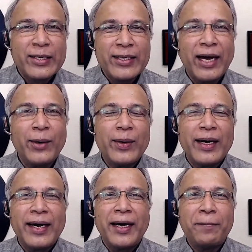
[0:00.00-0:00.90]
Now,
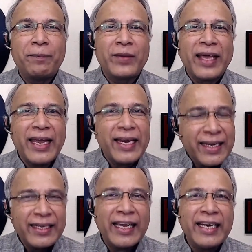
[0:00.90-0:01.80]

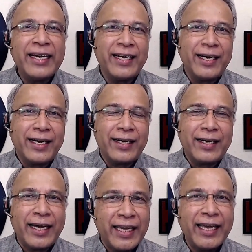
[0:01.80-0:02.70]
in India,
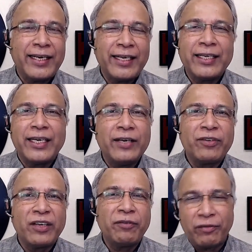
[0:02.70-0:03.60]
again, in the
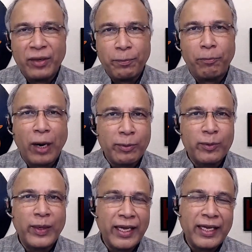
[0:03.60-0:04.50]
Nifty 50,
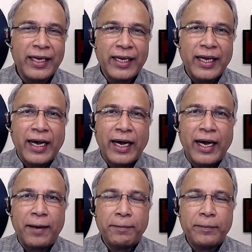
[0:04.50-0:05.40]
probably,
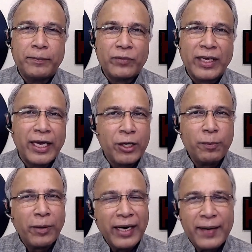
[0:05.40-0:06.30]
can
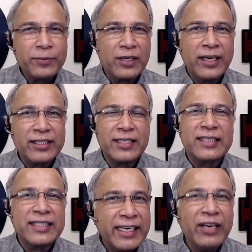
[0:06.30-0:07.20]
you perhaps list the
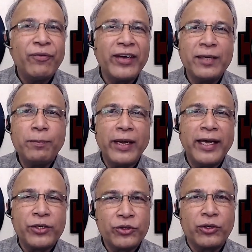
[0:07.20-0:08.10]
significant
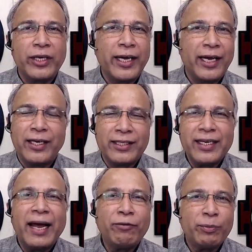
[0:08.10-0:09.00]
players today? It
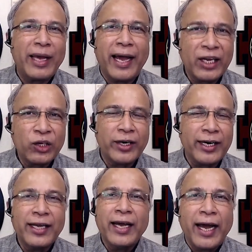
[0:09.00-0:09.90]
doesn't have to be
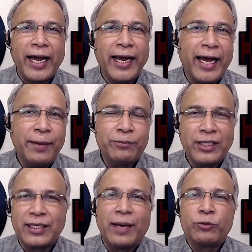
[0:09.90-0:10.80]
accurate.
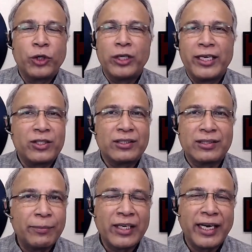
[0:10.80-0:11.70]
I'm sure there's
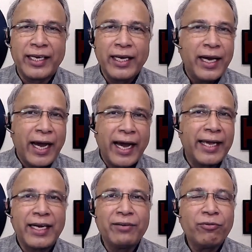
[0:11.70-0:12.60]
something like
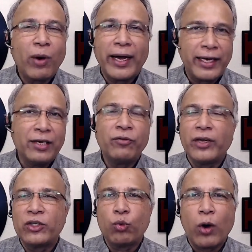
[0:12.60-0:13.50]
INFY,
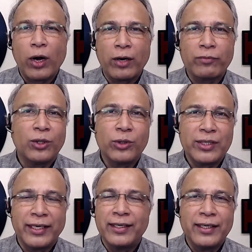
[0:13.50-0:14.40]
Infi is one of those,
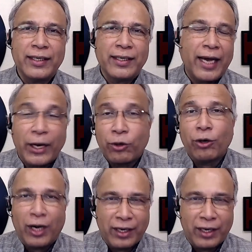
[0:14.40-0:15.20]
and I don't know.